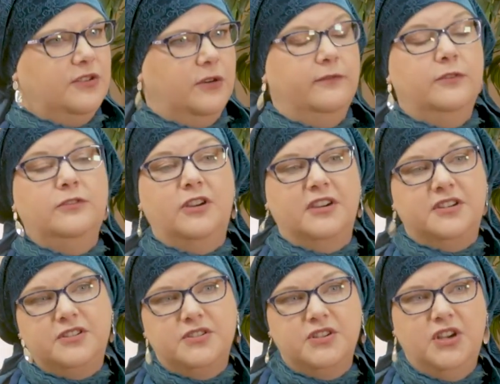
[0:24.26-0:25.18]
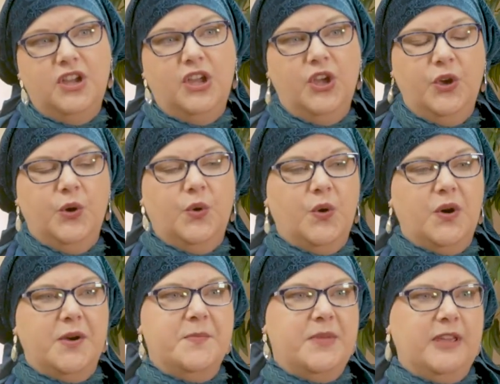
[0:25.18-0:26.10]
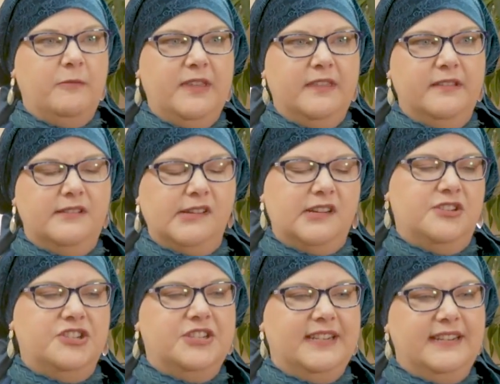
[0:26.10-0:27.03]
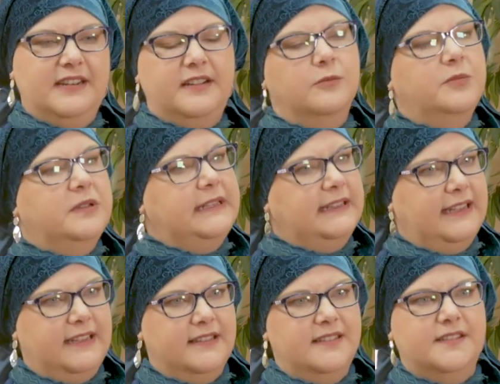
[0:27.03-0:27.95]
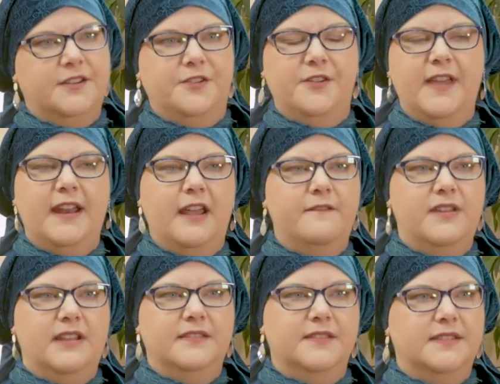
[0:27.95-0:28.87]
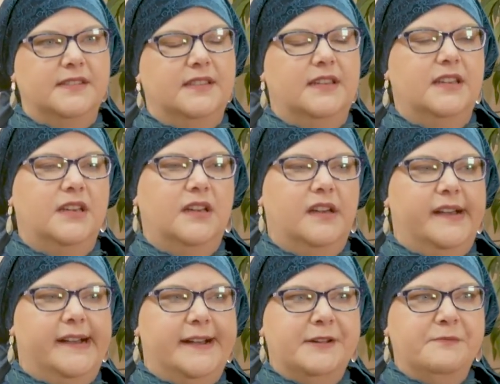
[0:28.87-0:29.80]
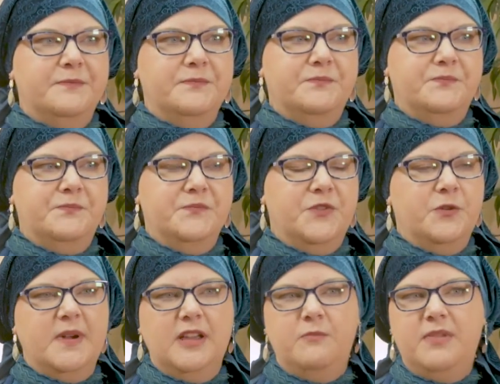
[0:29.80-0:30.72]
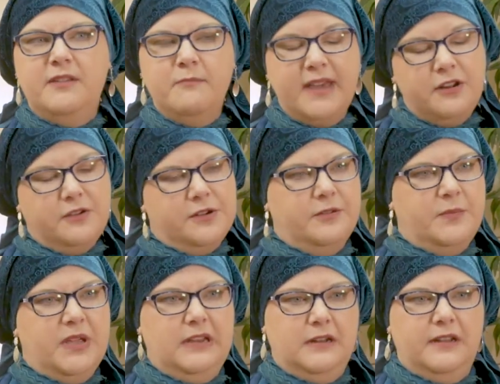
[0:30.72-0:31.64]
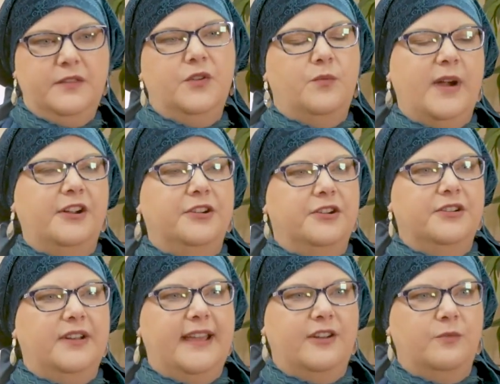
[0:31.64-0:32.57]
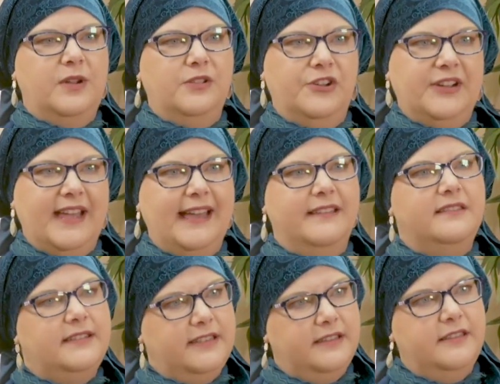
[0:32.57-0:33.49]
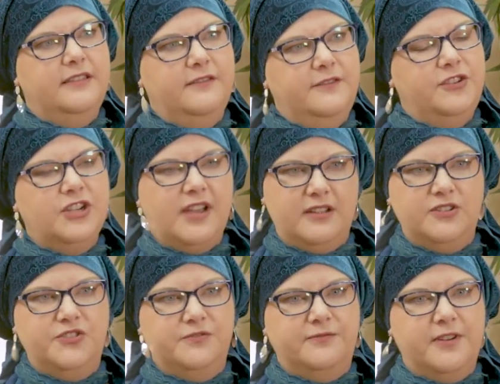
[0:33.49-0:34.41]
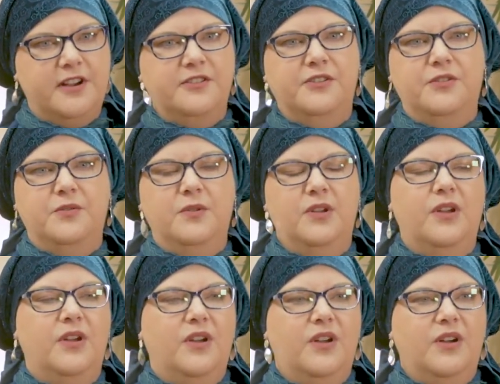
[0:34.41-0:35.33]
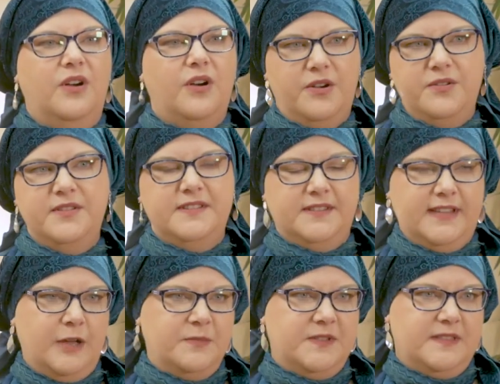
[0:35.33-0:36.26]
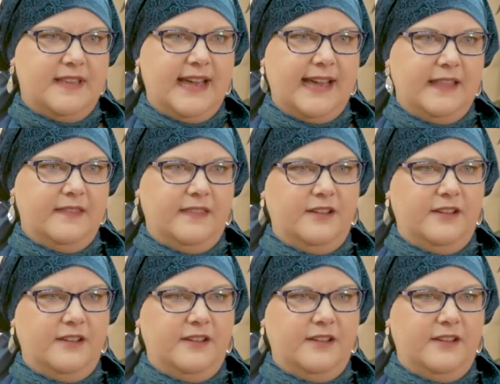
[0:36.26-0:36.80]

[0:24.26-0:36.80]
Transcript: overlooked, or maybe the judge didn't completely consider that evidence. There might be a medical opinion in the record, and we look at, did the judge follow all the steps that